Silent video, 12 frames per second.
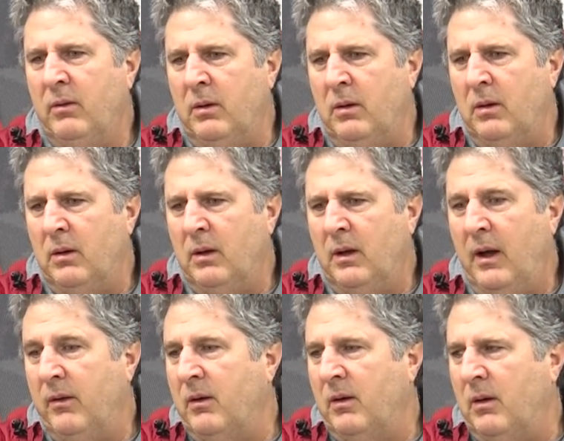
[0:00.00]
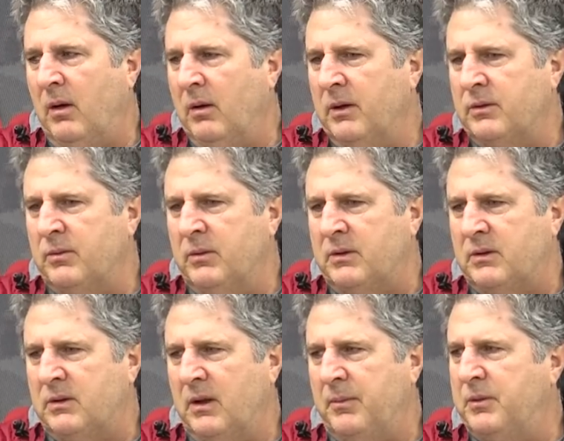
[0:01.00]
And he had the longest
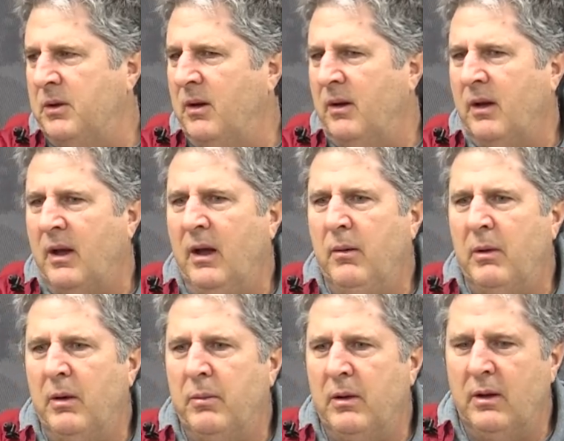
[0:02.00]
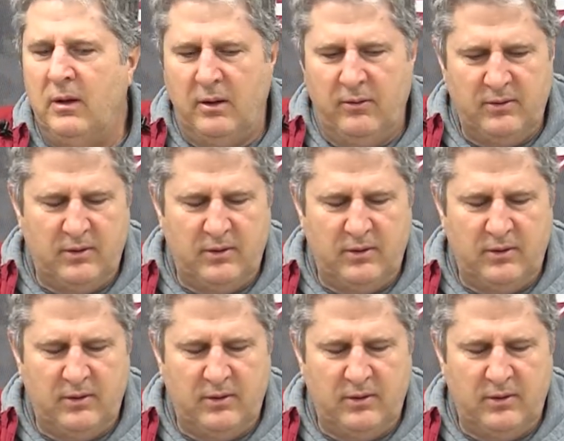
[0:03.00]
reception of the game, I believe.